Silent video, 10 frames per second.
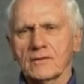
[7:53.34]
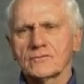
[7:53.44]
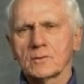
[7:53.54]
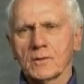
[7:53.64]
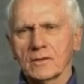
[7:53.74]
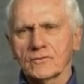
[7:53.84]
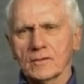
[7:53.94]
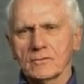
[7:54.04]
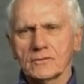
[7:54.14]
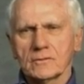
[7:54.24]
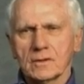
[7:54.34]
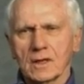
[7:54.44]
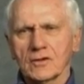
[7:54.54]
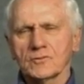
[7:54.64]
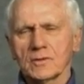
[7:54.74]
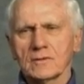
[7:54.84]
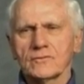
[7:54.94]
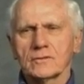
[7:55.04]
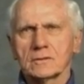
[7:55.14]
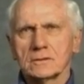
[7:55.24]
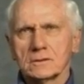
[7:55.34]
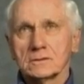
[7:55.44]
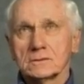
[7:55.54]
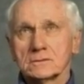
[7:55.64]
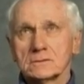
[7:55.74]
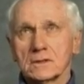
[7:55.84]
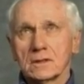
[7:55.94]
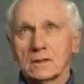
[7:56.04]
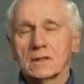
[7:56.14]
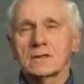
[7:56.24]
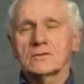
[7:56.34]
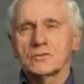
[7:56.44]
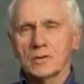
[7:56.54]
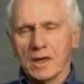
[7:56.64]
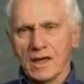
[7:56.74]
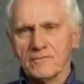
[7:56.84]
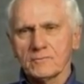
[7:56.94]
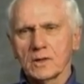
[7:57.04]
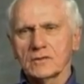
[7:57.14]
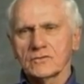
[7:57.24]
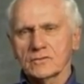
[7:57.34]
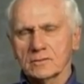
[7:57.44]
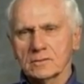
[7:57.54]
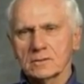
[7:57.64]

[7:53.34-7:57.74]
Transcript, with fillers: after a month, so I was in hospital for I think two and a half months.